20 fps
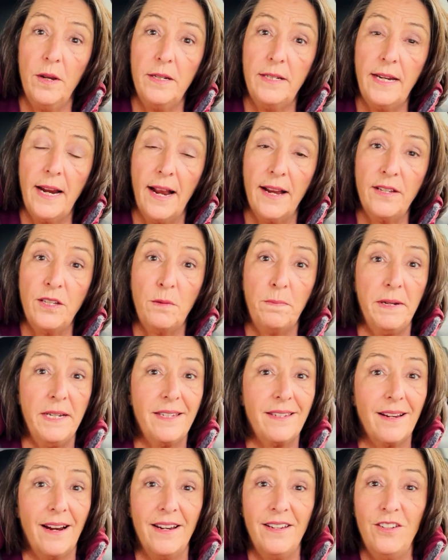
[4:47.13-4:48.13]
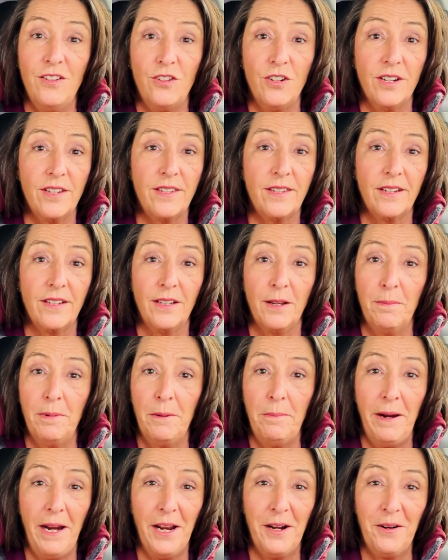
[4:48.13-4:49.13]
tests besides just a
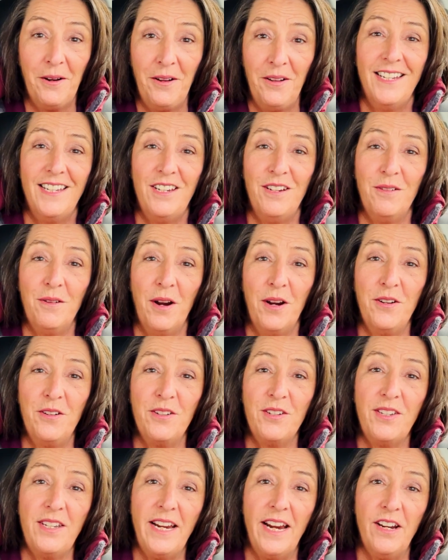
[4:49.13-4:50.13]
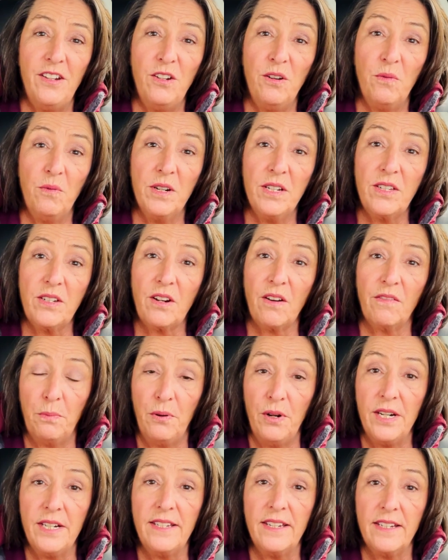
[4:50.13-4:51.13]
lipid panel to understand your risk of
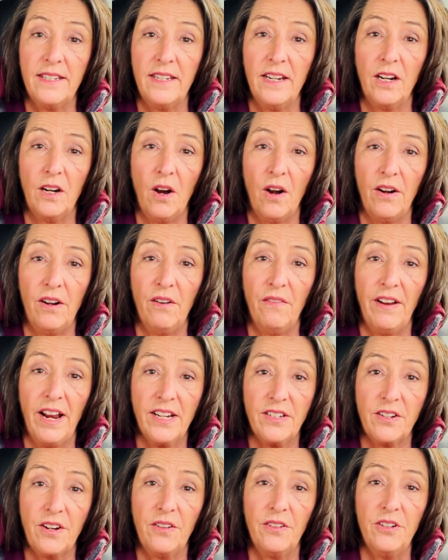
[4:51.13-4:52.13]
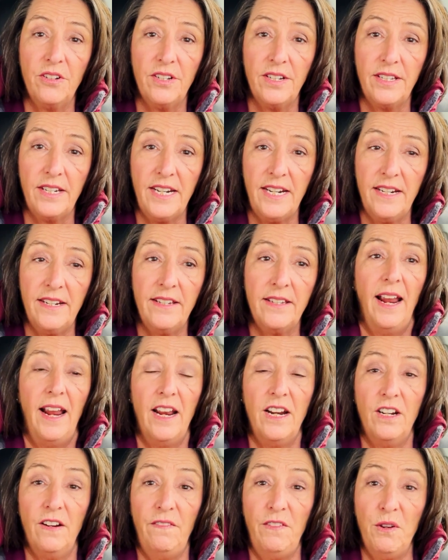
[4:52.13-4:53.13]
pre-existing cardiovascular disease.
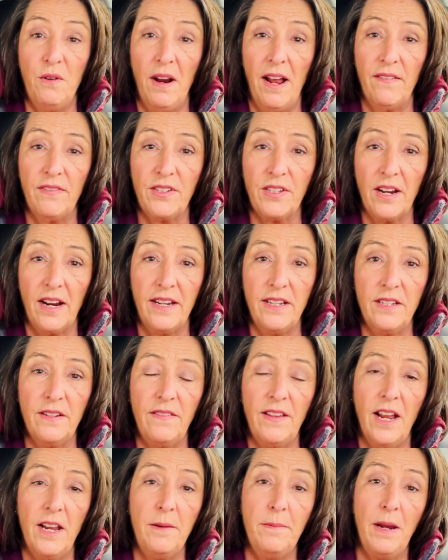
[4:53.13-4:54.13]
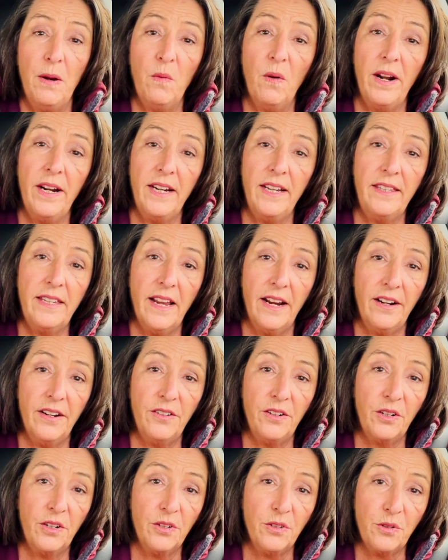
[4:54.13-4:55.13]
And if you have signs of that, you may want to get that
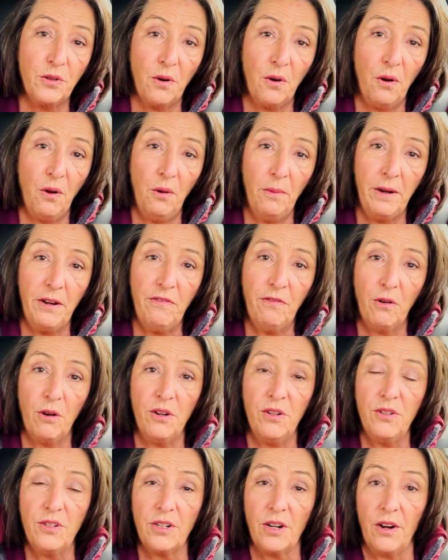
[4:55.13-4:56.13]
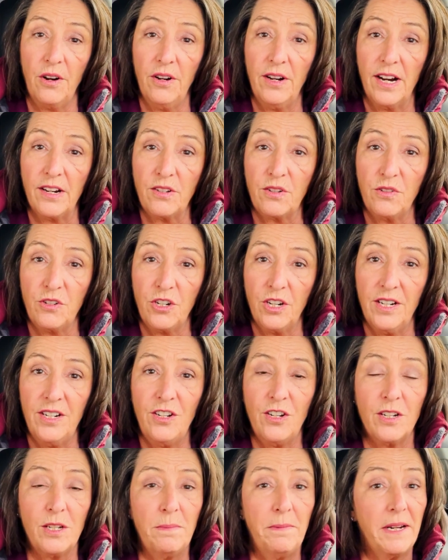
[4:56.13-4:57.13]
under control before you start
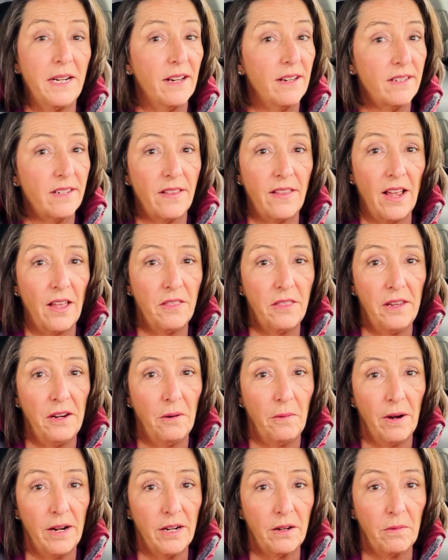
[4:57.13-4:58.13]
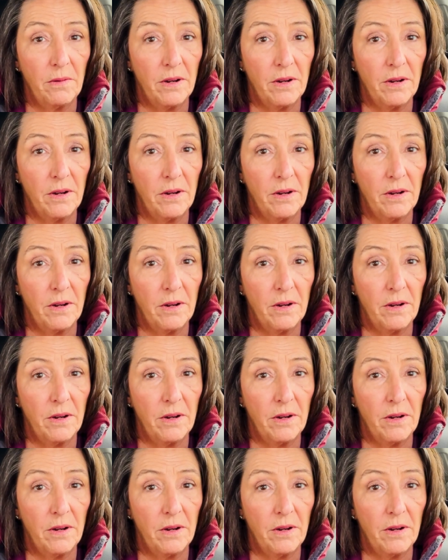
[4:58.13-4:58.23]
estrogen just because of that theoretic